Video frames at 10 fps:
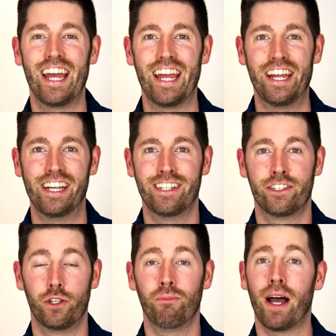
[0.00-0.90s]
is
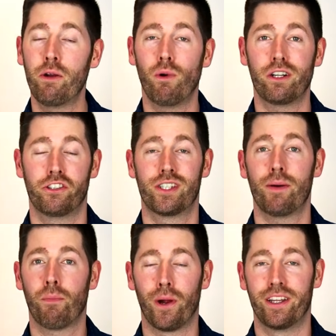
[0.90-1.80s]
you might want to
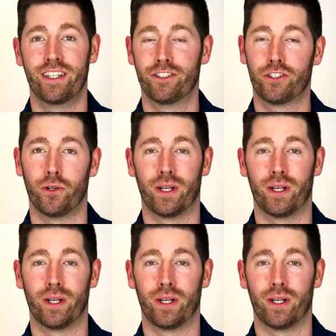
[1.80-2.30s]
separate these 2